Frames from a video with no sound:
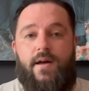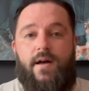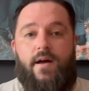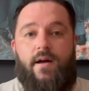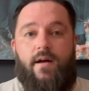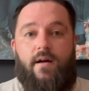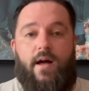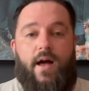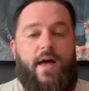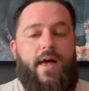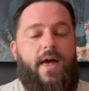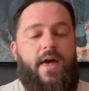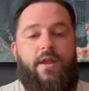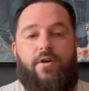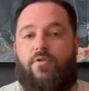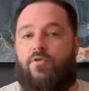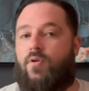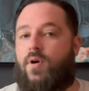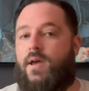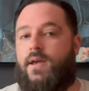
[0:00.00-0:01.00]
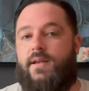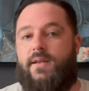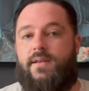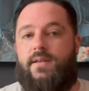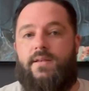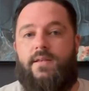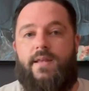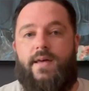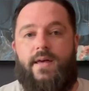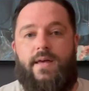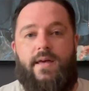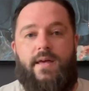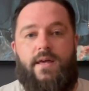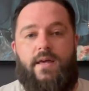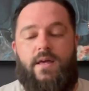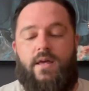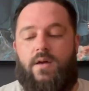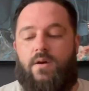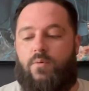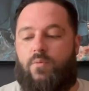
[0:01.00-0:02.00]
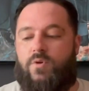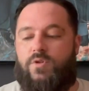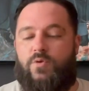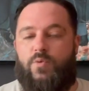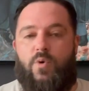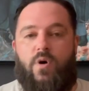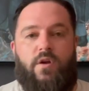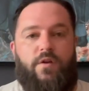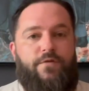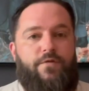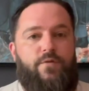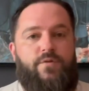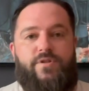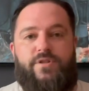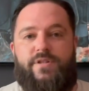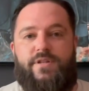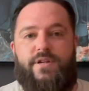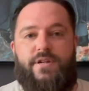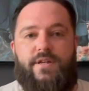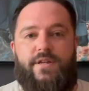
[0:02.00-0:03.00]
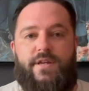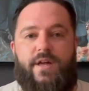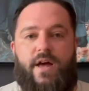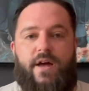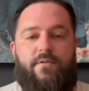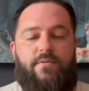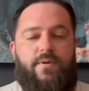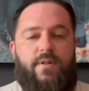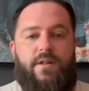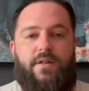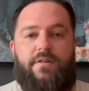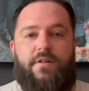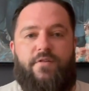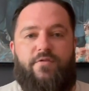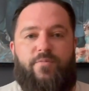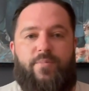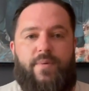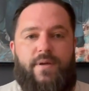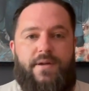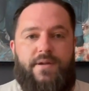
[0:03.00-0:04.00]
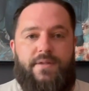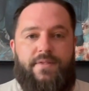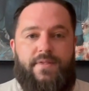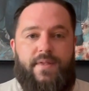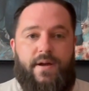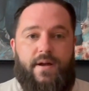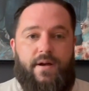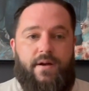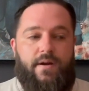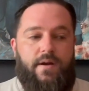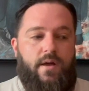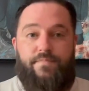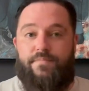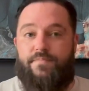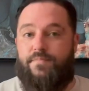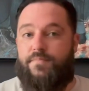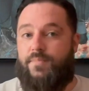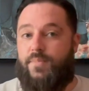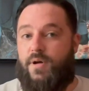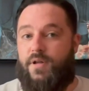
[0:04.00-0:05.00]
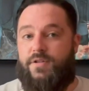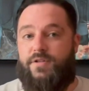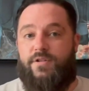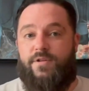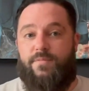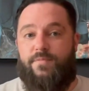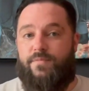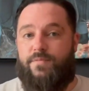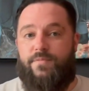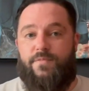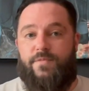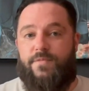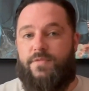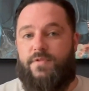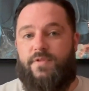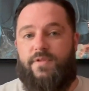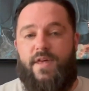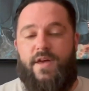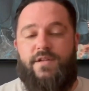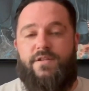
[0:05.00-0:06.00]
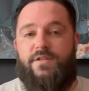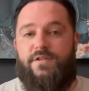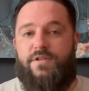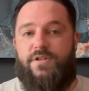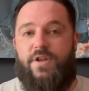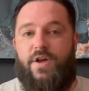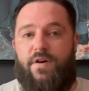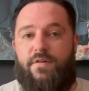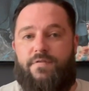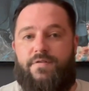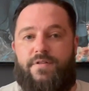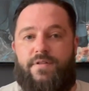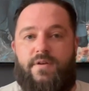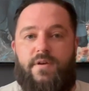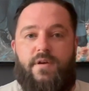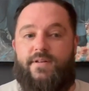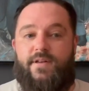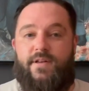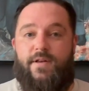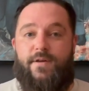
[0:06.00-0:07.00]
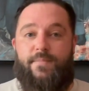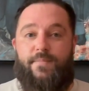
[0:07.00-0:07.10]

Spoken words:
I had a great day. It was a wonderful city. I really loved being there. Bought some nice stuff.